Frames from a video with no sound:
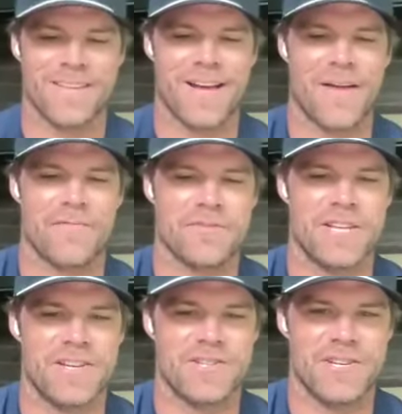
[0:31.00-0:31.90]
to the
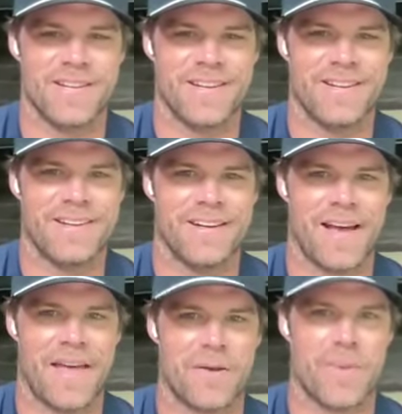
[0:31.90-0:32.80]
conversation, and
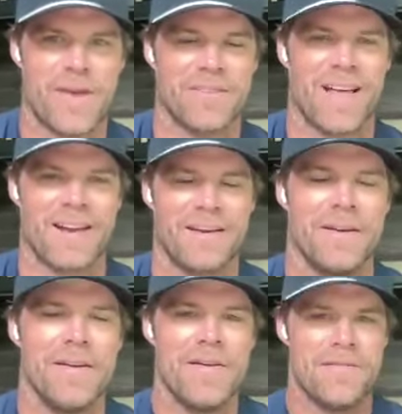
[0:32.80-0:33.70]
I think we have a lot of
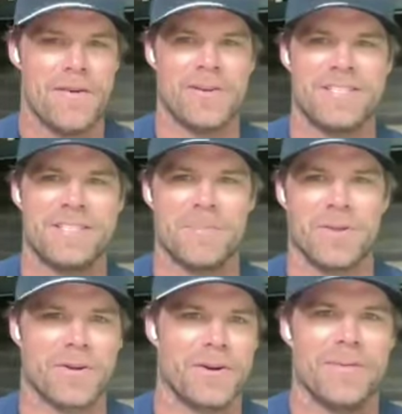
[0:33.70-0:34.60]
very
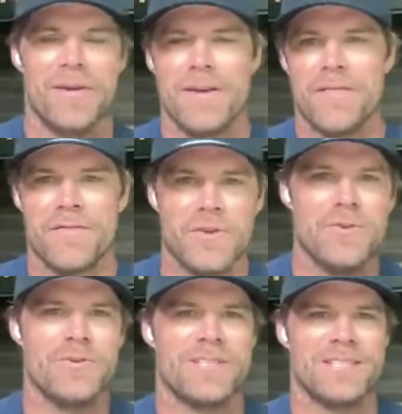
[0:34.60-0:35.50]
similar
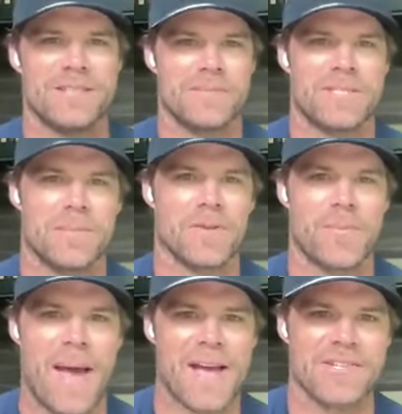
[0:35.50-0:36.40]
views and some similar
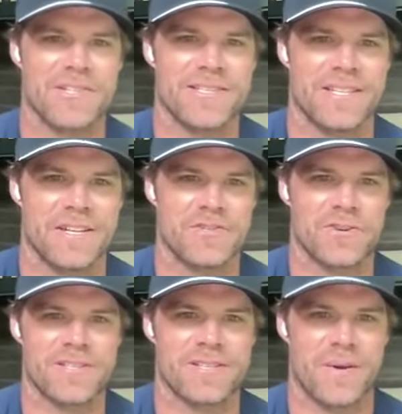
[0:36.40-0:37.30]
passions and
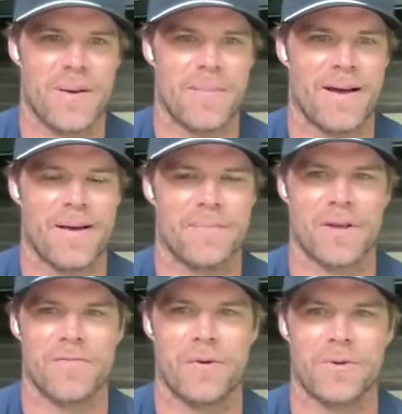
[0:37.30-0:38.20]
interests. So I'm
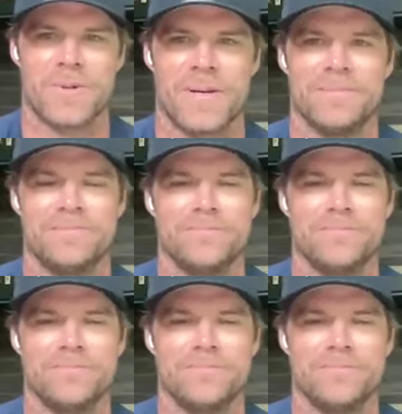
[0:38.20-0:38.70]
looking forward to it.